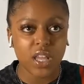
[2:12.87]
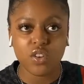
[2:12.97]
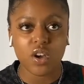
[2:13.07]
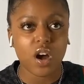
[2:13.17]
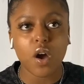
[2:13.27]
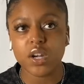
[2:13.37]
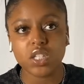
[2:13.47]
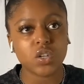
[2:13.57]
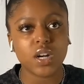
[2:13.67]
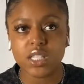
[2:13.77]
I already
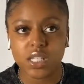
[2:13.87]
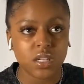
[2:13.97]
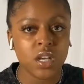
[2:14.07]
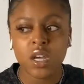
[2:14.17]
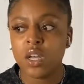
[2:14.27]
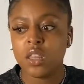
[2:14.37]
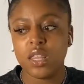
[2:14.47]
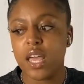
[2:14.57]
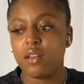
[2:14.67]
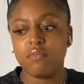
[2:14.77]
started to
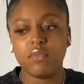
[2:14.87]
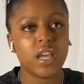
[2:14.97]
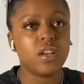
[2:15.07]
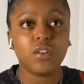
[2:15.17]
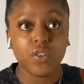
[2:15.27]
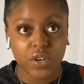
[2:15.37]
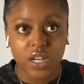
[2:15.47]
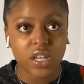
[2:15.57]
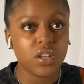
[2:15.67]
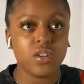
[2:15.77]
that degree,
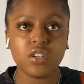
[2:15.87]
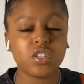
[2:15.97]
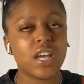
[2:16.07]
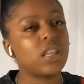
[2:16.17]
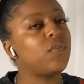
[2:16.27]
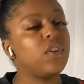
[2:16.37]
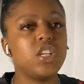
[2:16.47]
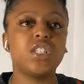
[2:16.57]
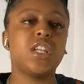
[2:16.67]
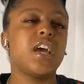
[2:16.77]
so I had to
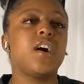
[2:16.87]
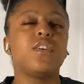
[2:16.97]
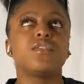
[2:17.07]
finish it out.